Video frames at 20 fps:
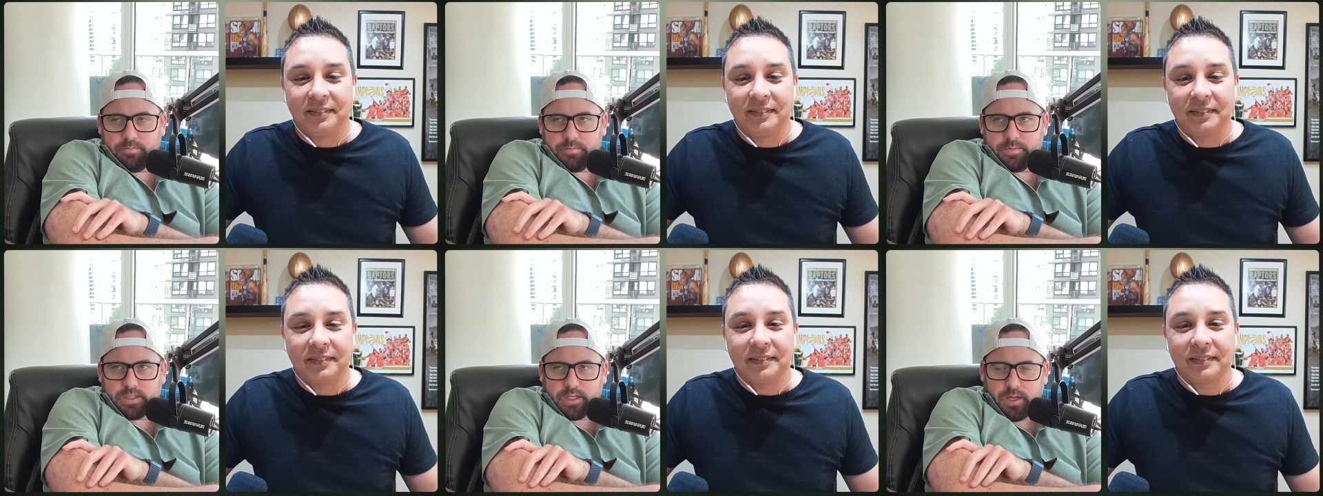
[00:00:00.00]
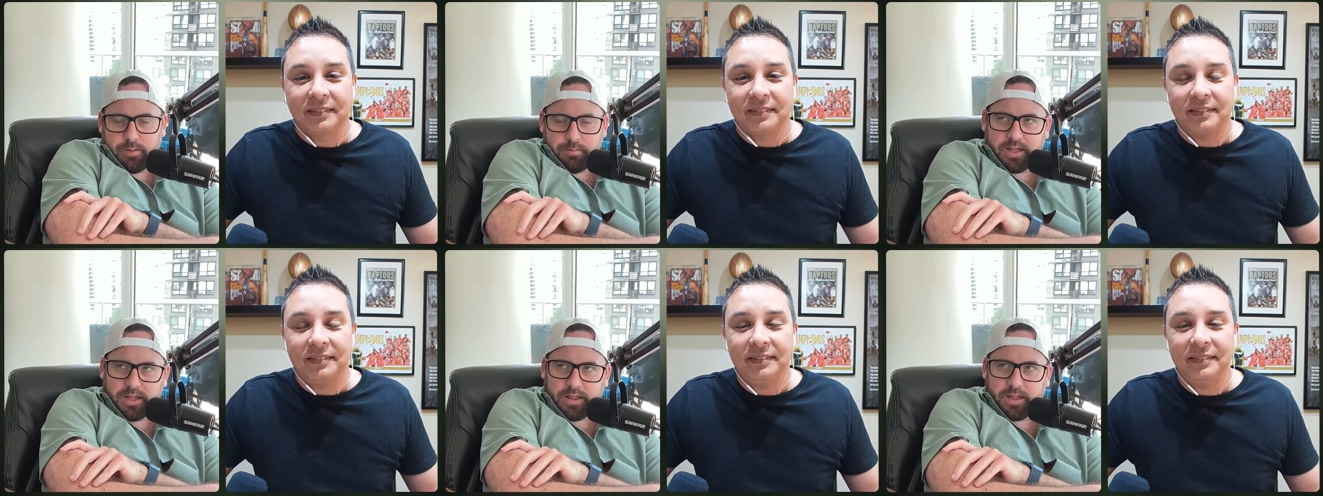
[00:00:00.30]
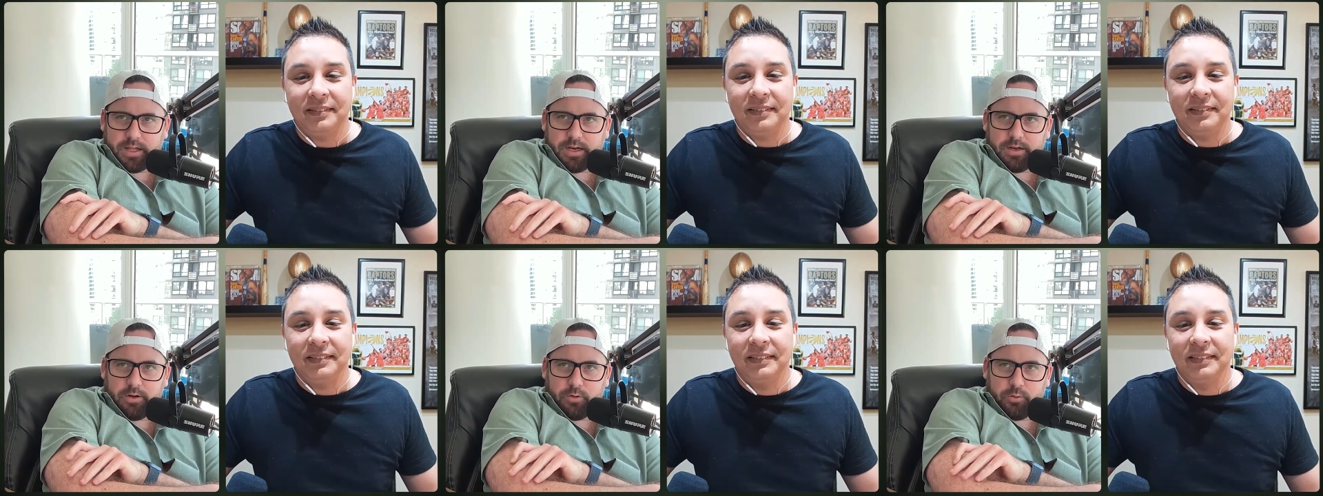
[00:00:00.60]
Speaker 1: something
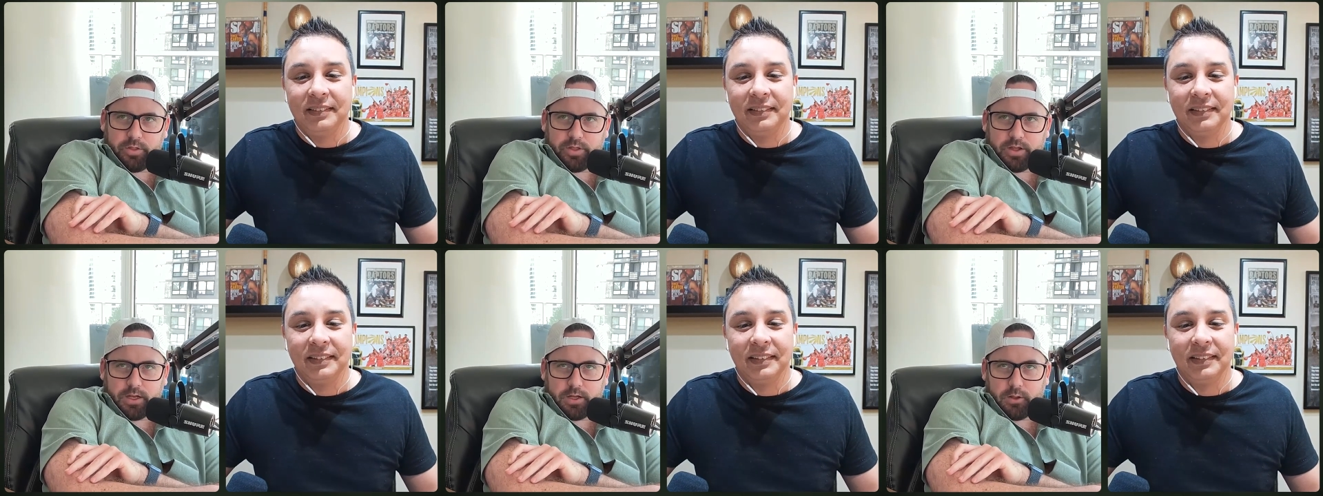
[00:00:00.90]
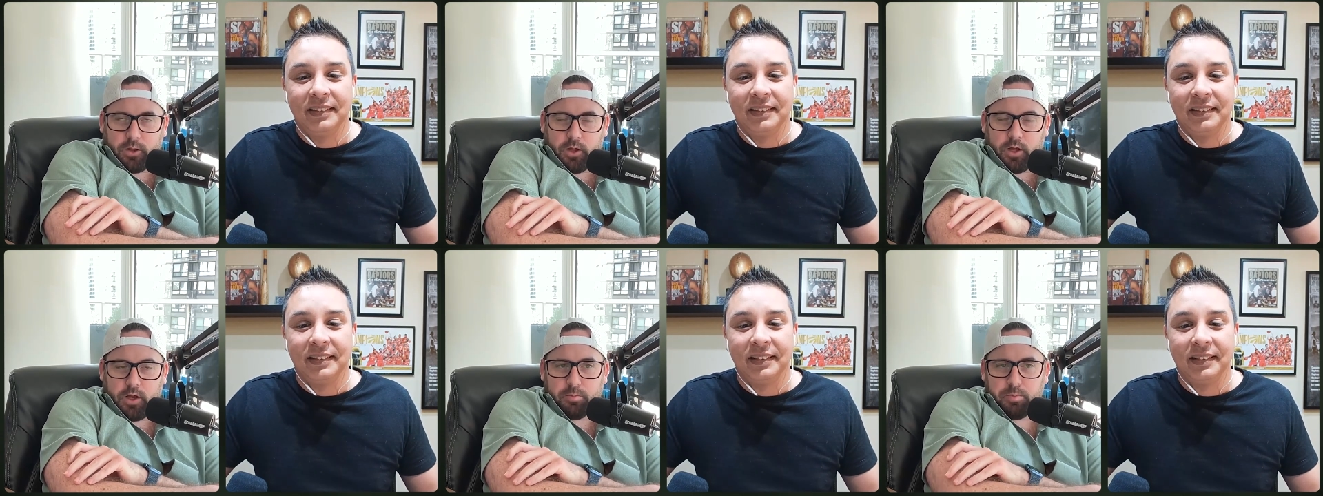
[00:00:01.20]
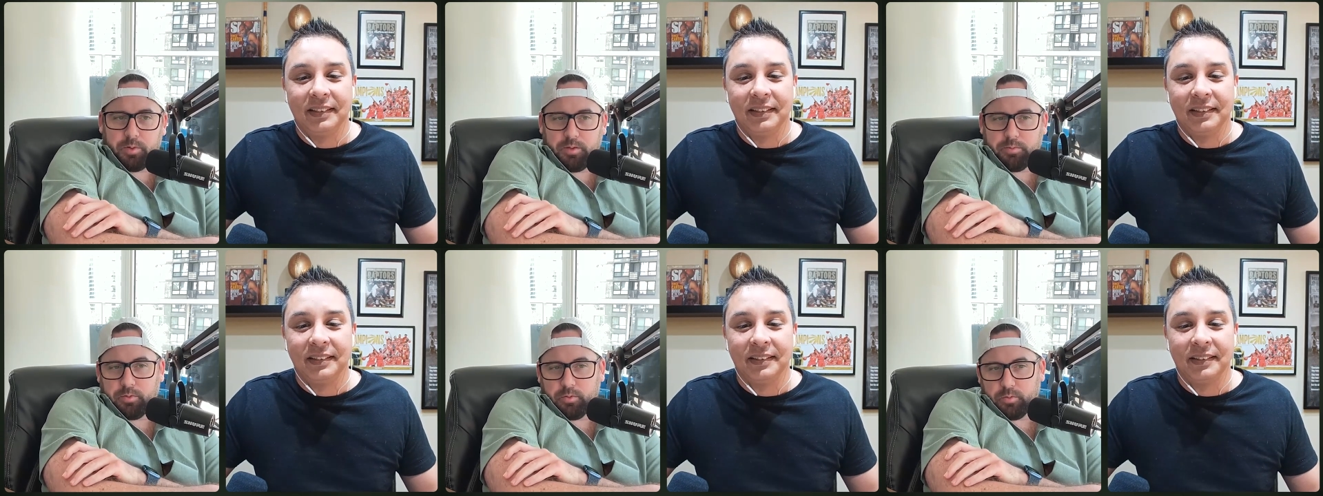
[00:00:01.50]
that I don't think a lot of
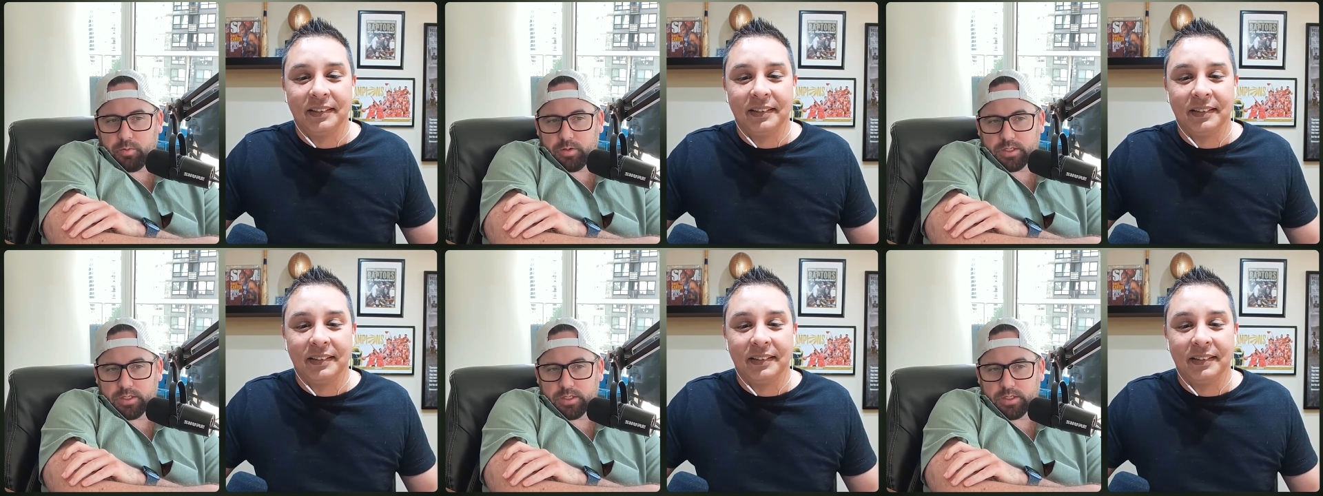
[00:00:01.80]
people would